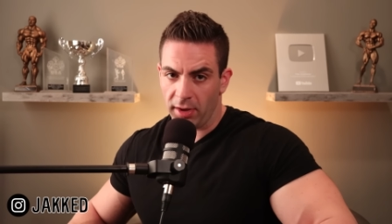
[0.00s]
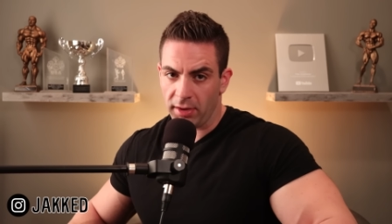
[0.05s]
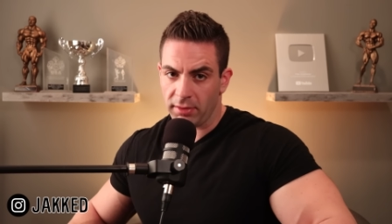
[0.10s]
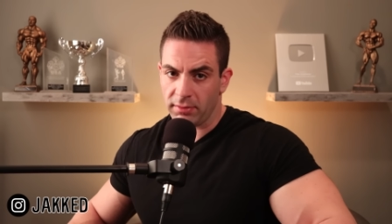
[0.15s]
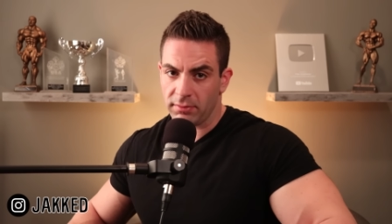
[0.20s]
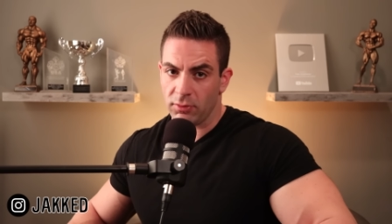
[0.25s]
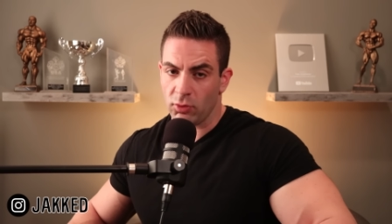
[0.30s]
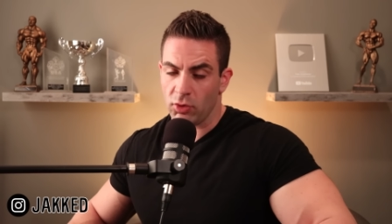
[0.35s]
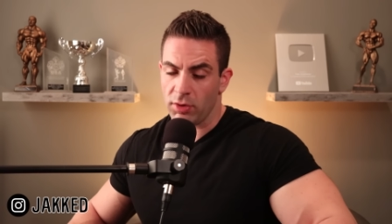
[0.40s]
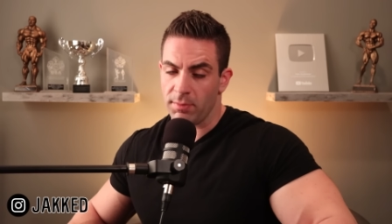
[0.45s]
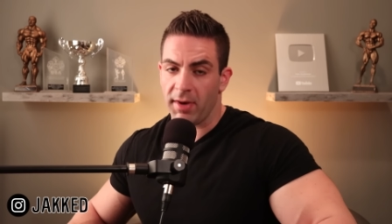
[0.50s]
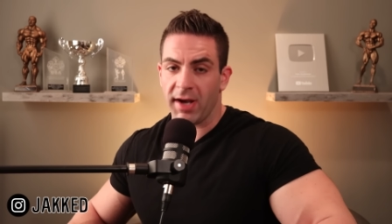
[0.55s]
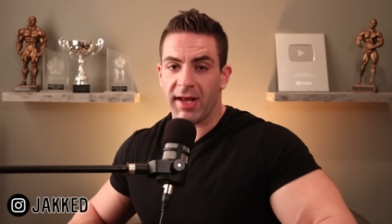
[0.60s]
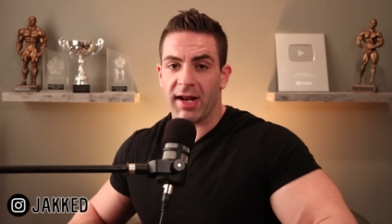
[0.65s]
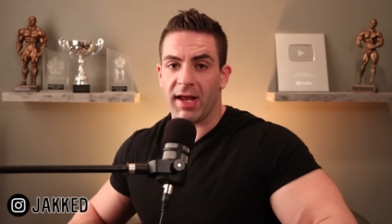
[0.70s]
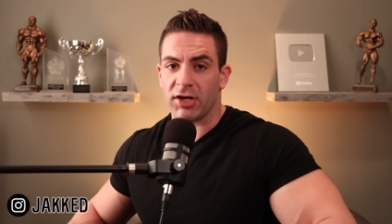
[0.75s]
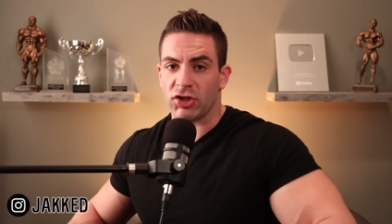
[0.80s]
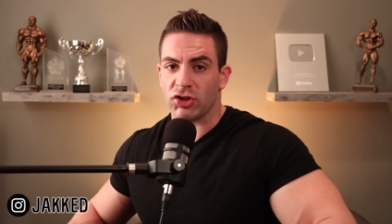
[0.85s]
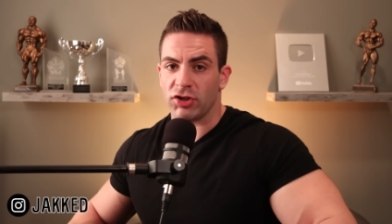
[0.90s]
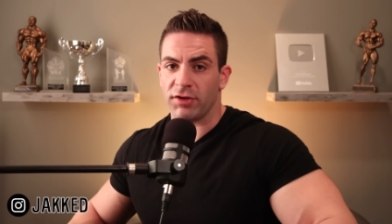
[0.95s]
but we might
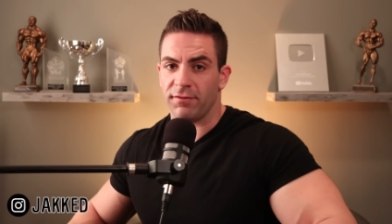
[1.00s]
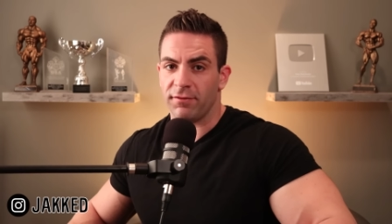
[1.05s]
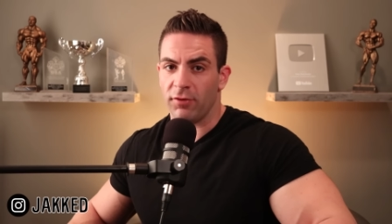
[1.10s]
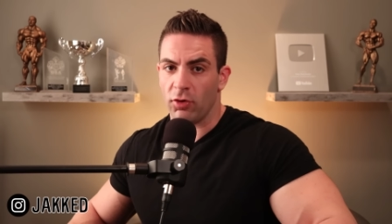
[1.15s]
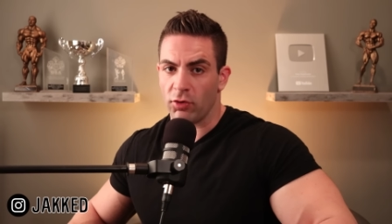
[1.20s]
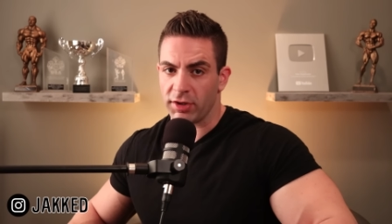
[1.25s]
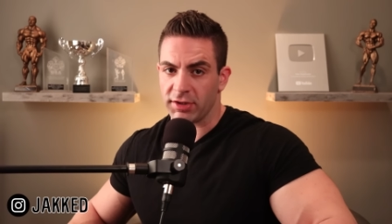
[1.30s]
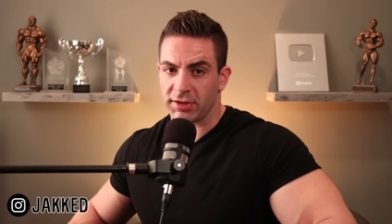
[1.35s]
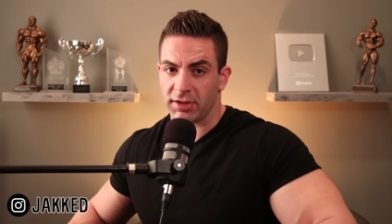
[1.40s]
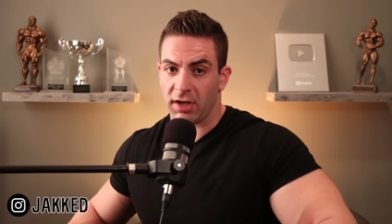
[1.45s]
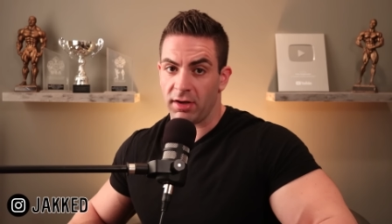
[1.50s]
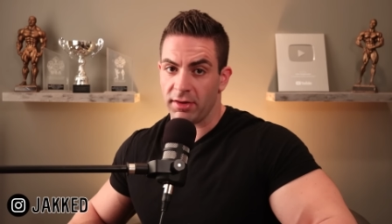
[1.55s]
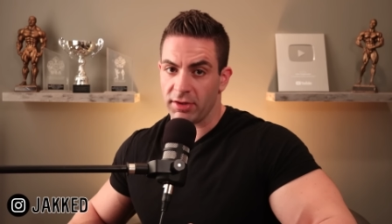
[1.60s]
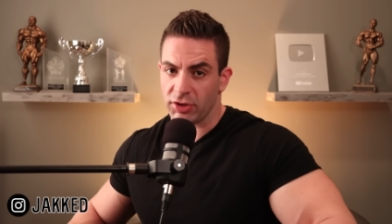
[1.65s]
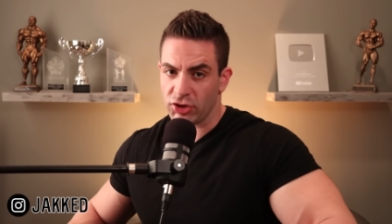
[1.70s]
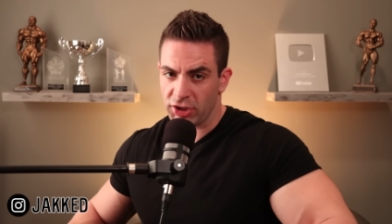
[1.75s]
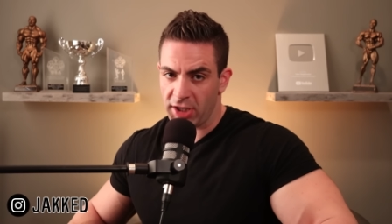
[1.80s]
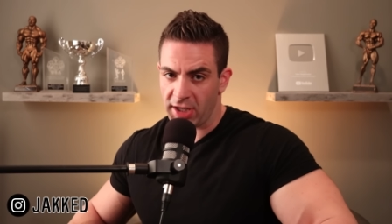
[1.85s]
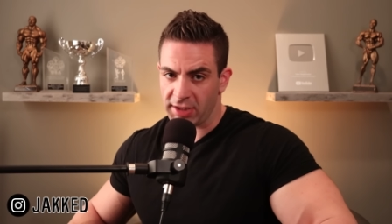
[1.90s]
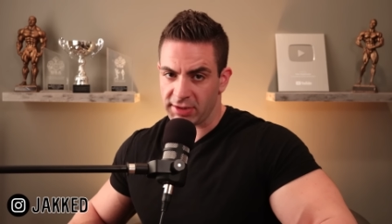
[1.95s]
actually focus on the
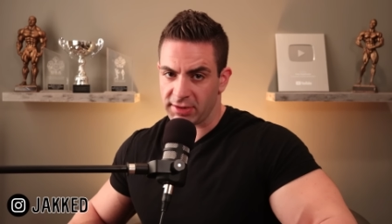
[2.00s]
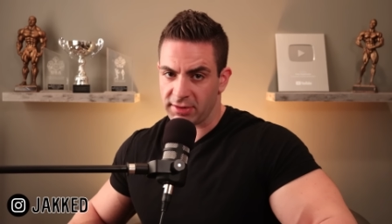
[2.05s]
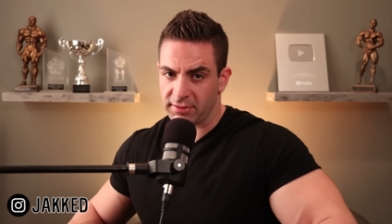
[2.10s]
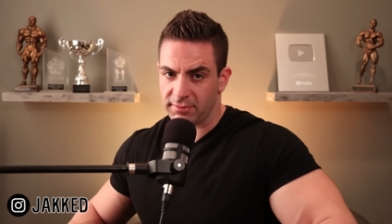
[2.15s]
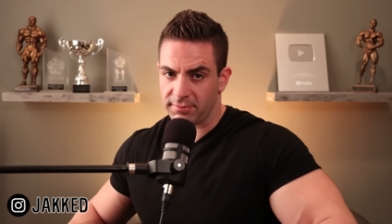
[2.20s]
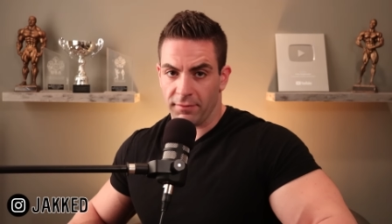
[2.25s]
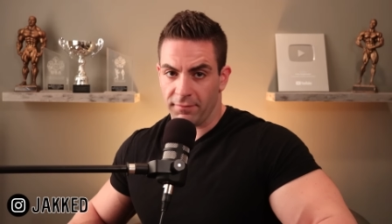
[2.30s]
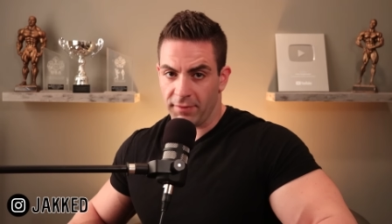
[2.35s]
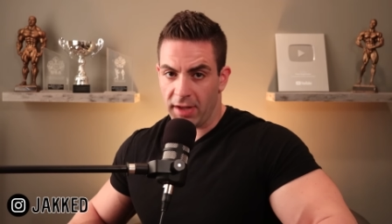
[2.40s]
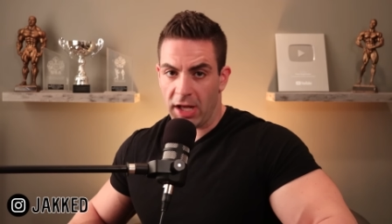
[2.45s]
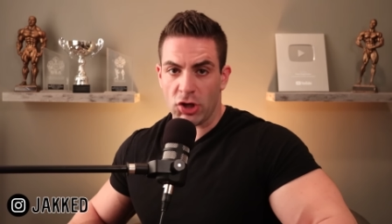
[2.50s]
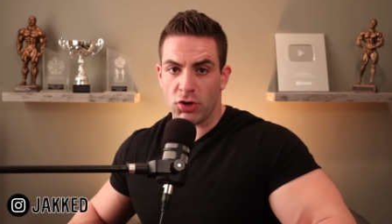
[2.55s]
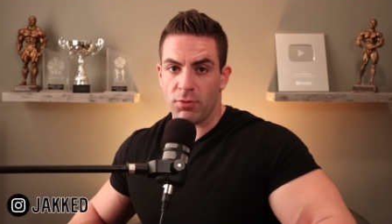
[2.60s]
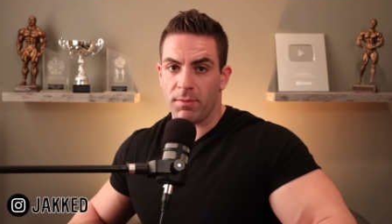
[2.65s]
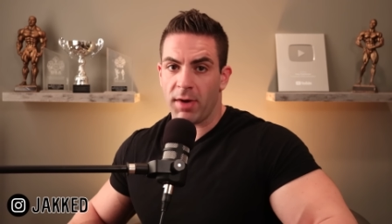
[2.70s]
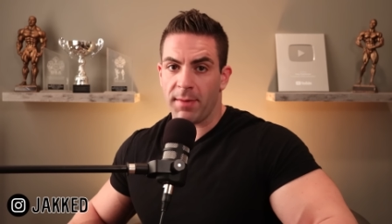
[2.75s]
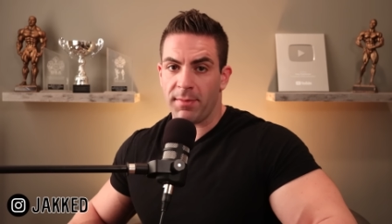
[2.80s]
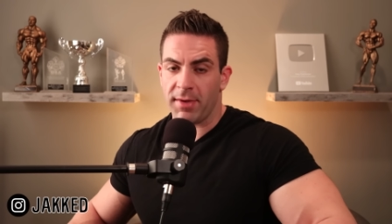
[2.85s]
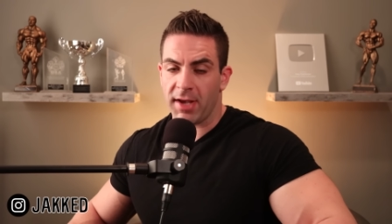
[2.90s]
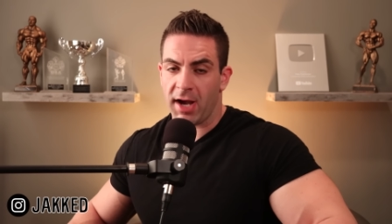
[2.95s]
chest. The volume
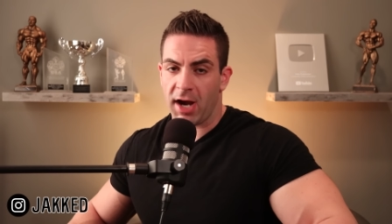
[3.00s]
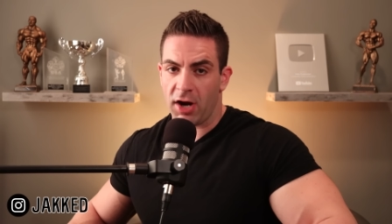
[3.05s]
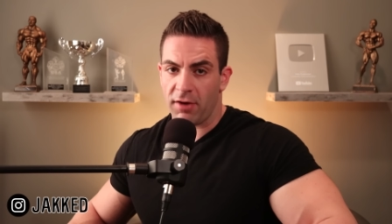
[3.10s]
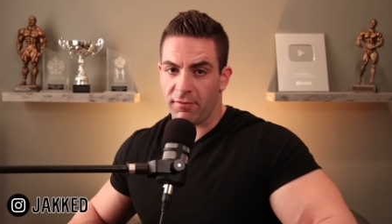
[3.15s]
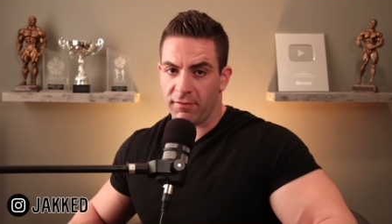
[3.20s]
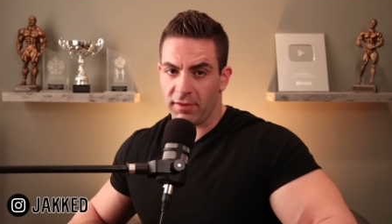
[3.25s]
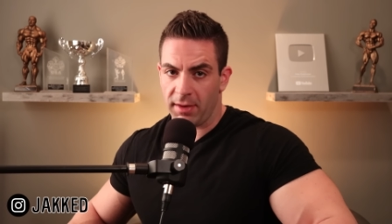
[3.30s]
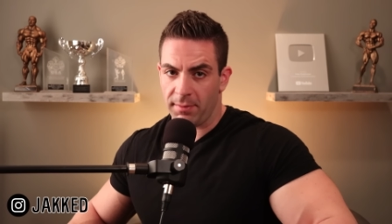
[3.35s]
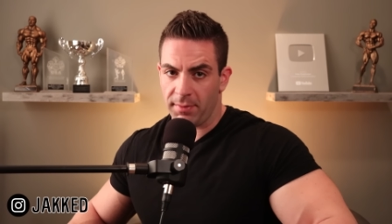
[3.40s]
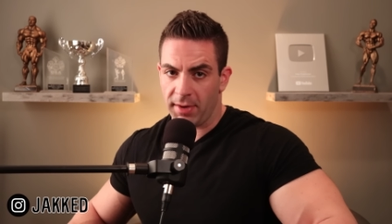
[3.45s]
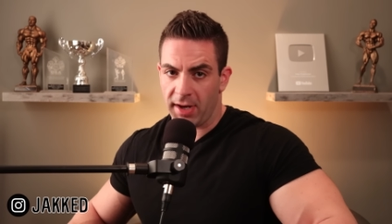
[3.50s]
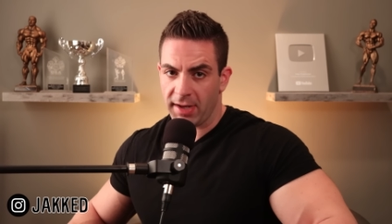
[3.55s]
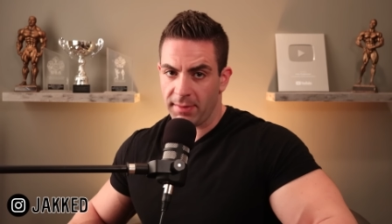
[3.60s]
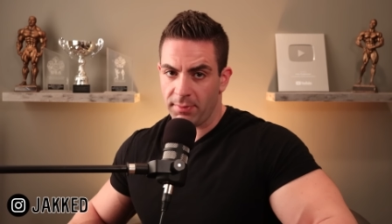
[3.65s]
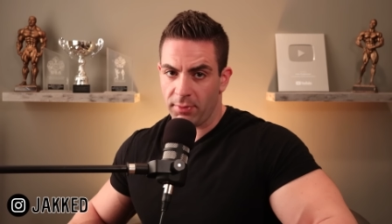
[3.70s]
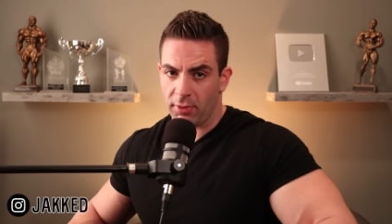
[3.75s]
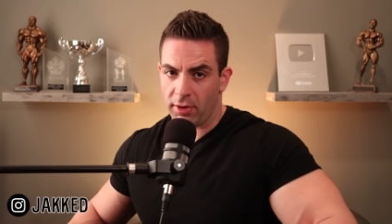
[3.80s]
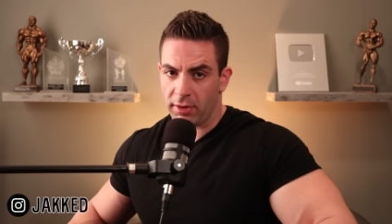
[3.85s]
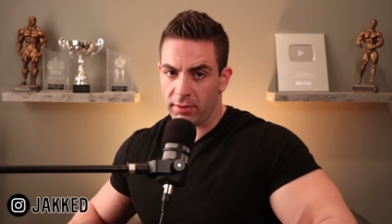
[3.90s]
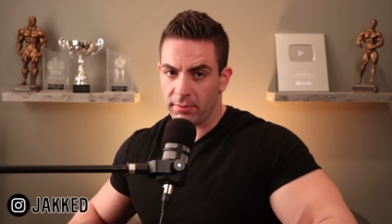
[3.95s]
might be higher for that body
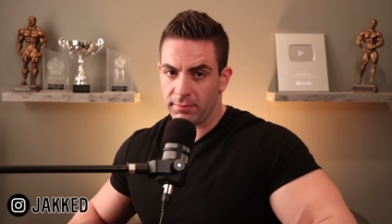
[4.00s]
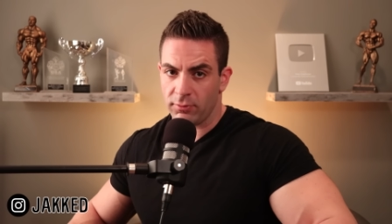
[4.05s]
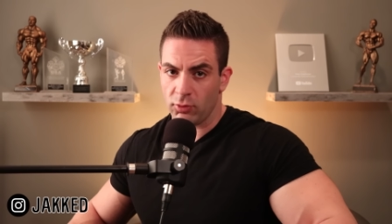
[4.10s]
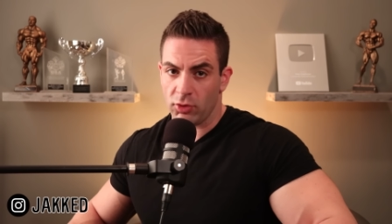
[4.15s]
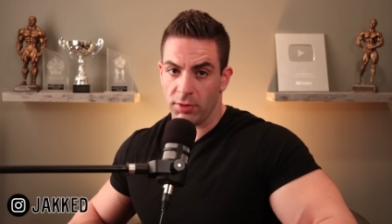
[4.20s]
part.